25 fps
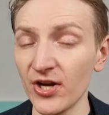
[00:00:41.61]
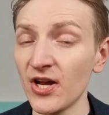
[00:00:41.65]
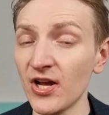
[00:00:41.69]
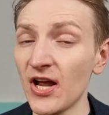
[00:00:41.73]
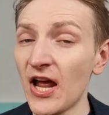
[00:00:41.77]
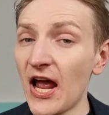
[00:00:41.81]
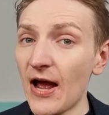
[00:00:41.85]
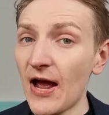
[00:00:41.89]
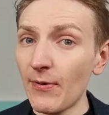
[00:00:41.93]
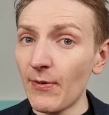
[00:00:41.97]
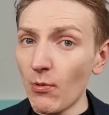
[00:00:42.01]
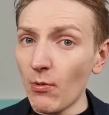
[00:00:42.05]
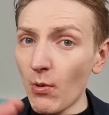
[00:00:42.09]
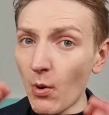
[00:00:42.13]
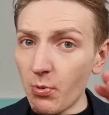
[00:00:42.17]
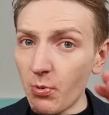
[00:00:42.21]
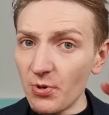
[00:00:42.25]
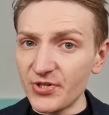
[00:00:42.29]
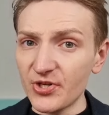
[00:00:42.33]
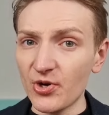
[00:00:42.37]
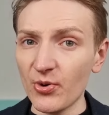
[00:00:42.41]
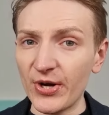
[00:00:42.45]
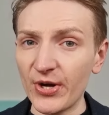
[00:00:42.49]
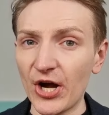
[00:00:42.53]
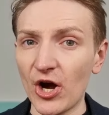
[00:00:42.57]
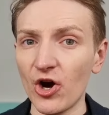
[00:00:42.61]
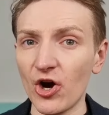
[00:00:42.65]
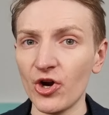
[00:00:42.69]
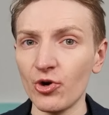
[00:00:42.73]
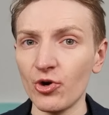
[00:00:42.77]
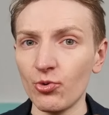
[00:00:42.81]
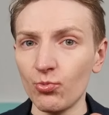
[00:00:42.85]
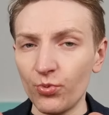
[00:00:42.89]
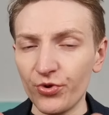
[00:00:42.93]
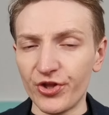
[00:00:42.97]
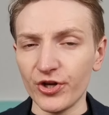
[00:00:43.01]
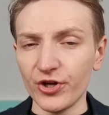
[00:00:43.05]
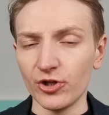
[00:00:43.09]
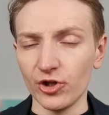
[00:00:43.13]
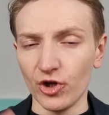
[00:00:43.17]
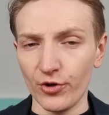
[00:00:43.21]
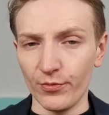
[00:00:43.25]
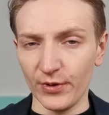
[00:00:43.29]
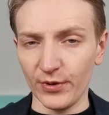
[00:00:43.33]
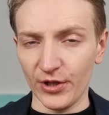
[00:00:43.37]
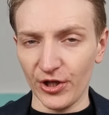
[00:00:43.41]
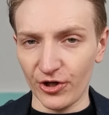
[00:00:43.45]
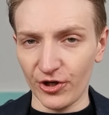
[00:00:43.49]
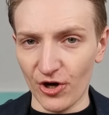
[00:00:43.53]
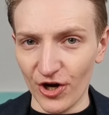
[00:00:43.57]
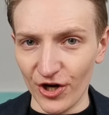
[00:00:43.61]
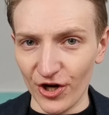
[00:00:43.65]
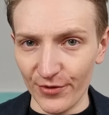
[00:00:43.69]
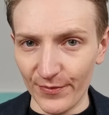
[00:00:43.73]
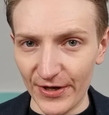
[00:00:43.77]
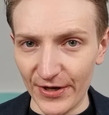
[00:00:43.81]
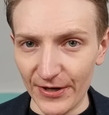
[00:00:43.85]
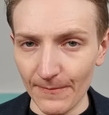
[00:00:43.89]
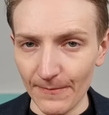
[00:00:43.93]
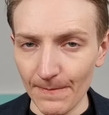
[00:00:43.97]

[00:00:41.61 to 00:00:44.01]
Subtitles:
about what was going on with the global economy.